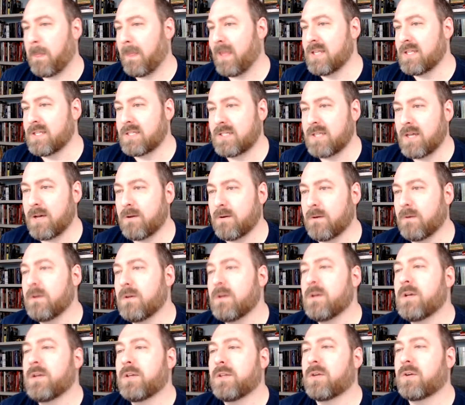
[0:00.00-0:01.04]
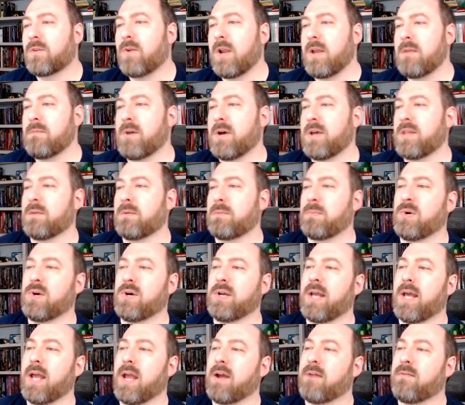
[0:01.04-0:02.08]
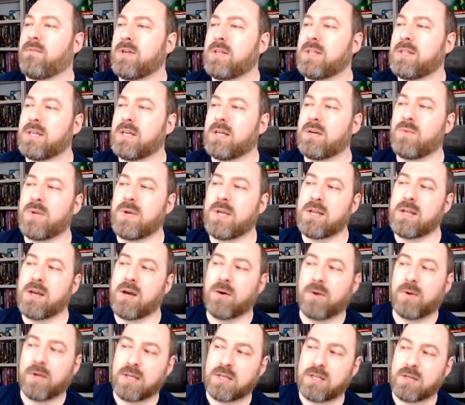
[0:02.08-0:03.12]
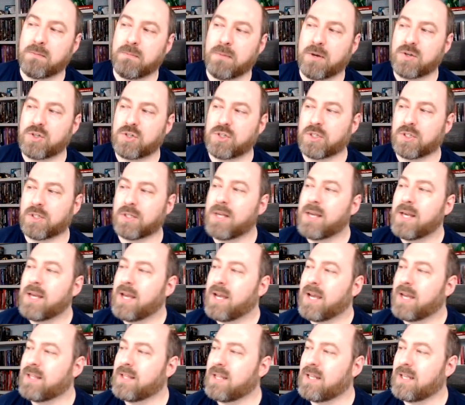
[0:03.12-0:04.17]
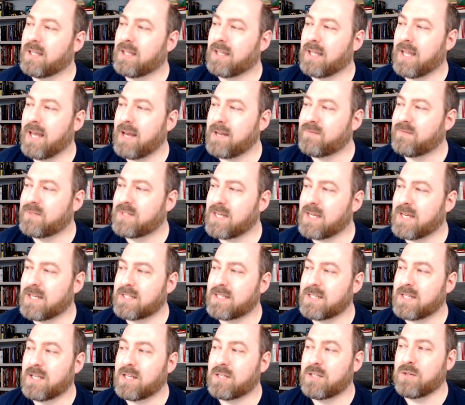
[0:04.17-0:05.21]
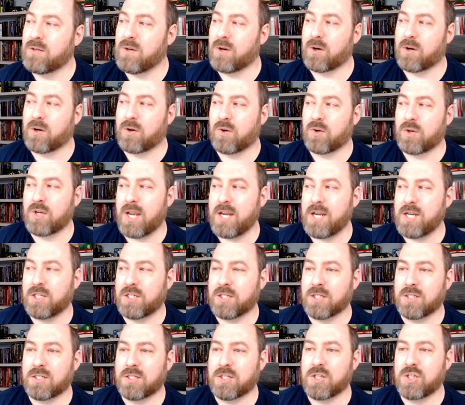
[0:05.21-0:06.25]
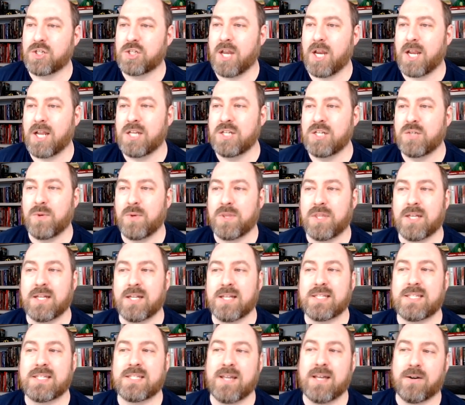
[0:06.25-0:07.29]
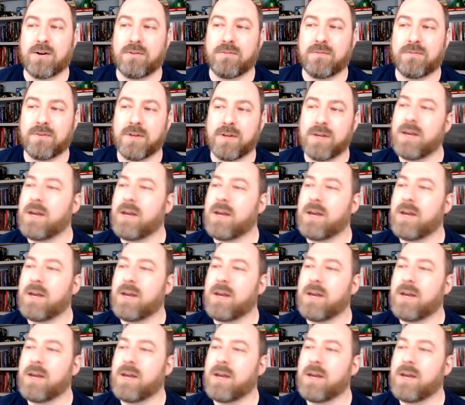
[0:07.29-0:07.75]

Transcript: And so, the Great Mother put everything we know into motion, and then left it to her creation to change within itself,